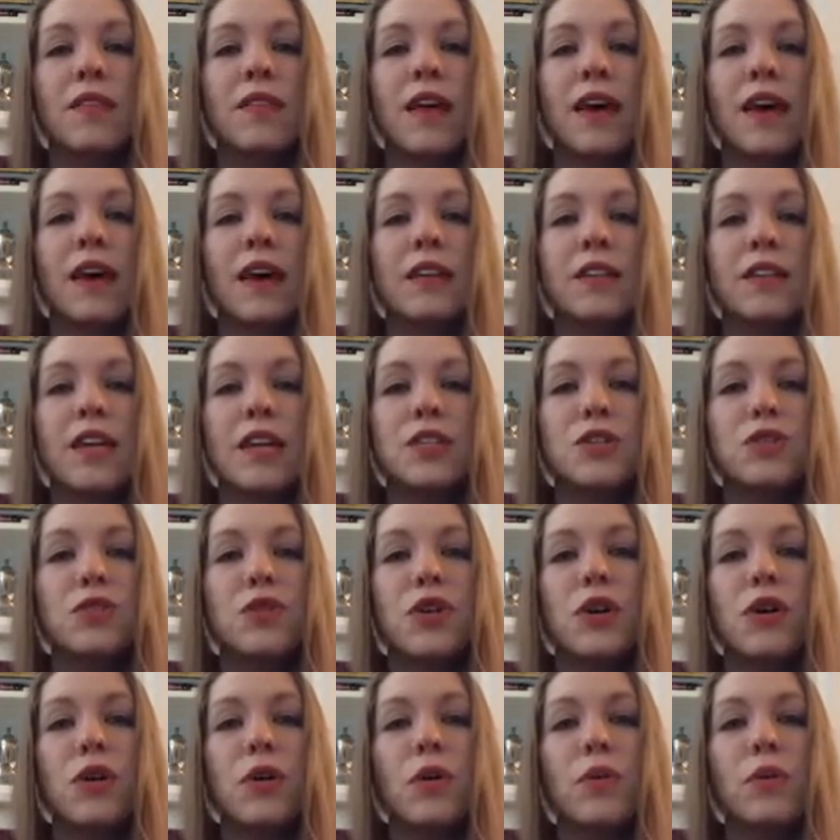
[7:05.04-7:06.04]
like
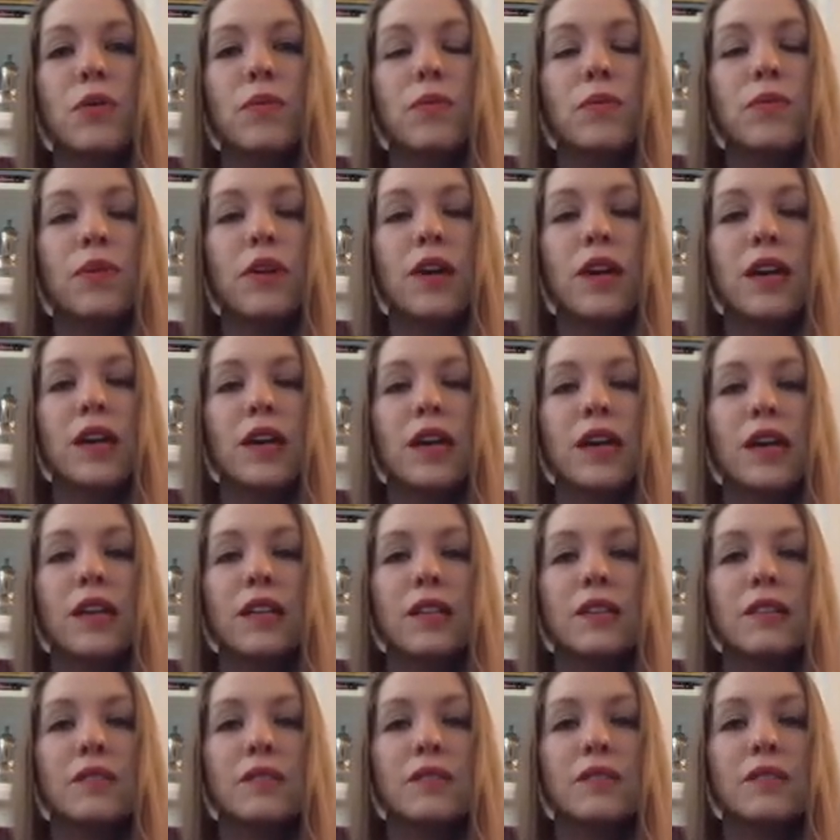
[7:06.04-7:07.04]
industrial
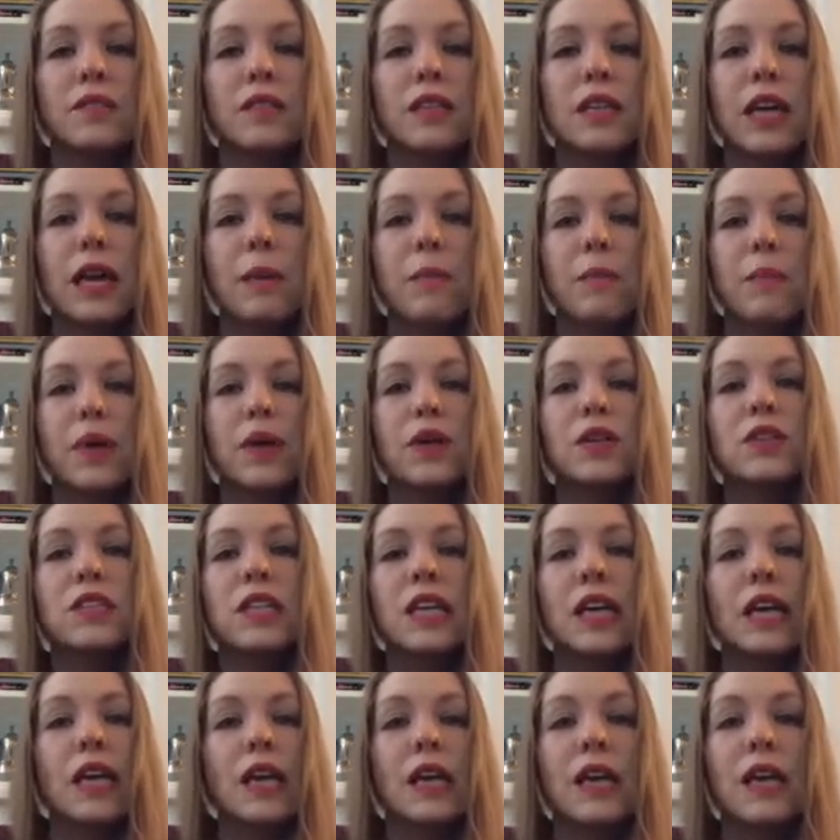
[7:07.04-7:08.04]
looking like
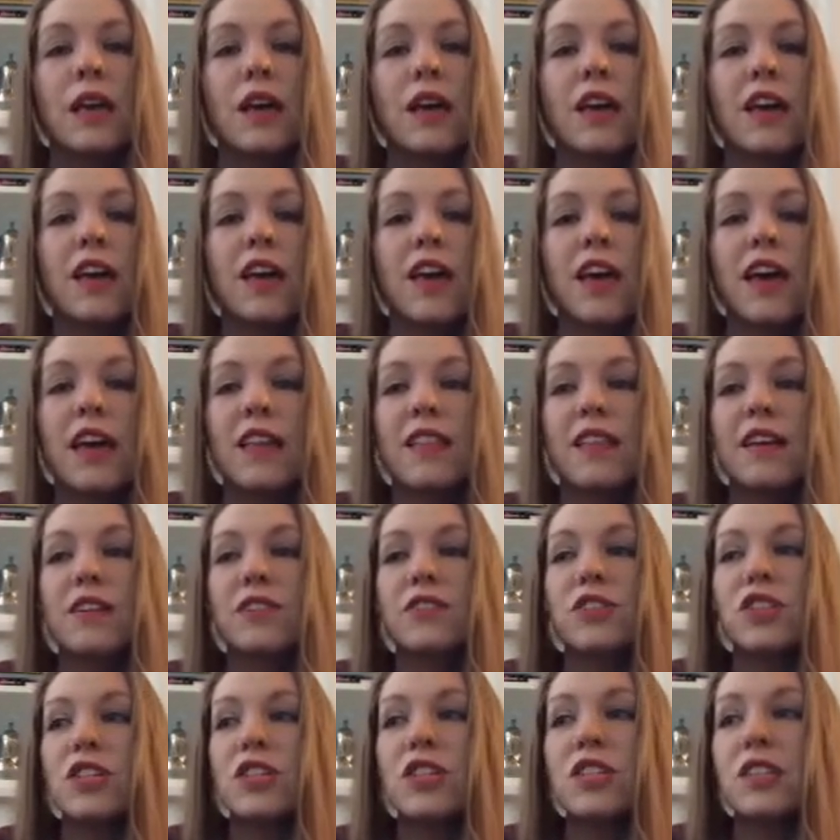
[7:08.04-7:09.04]
building, and they're
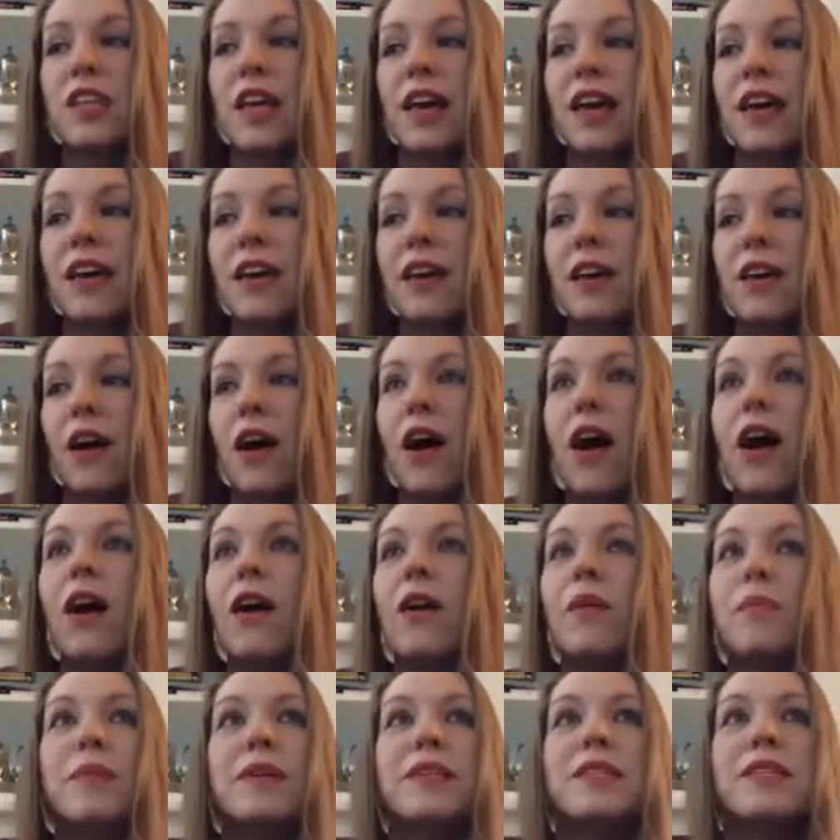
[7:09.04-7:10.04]
just like,
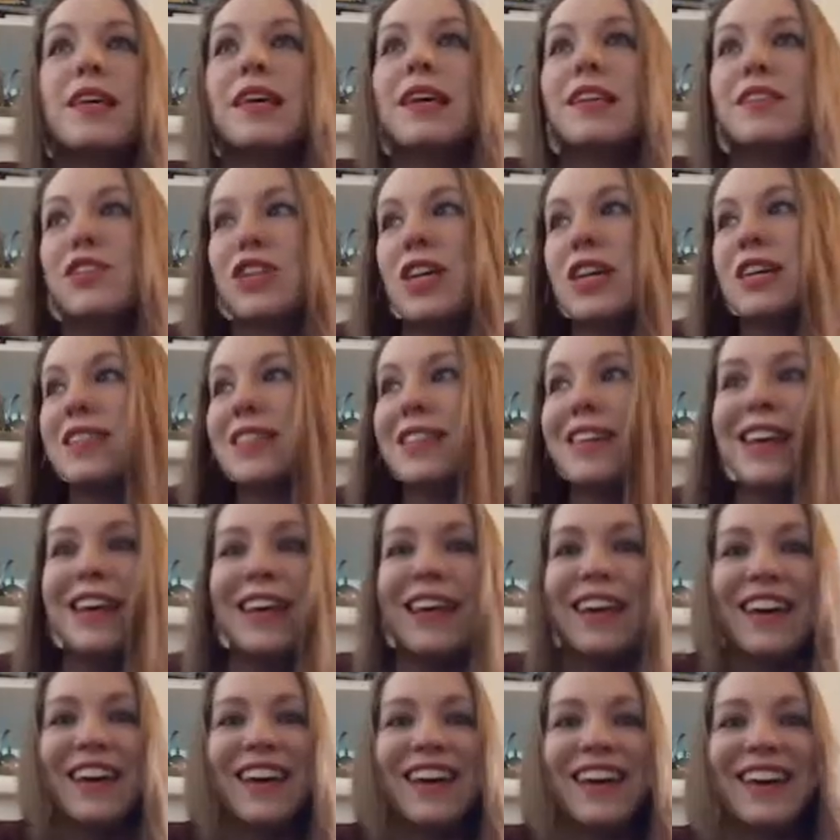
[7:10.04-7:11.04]
oh, it's like Jay-Z
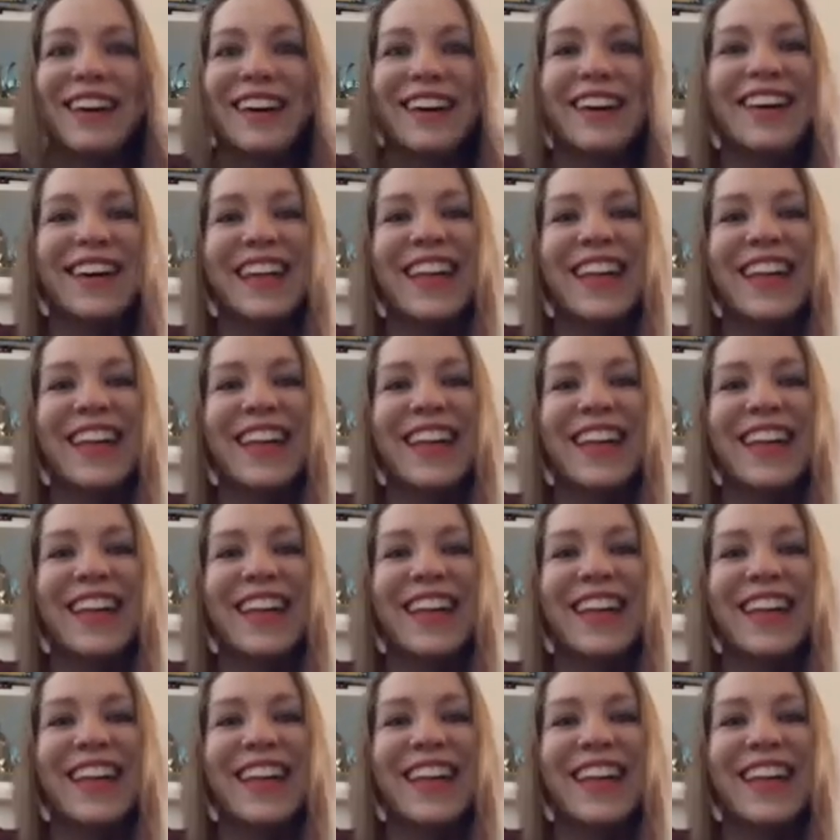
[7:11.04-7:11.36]
here.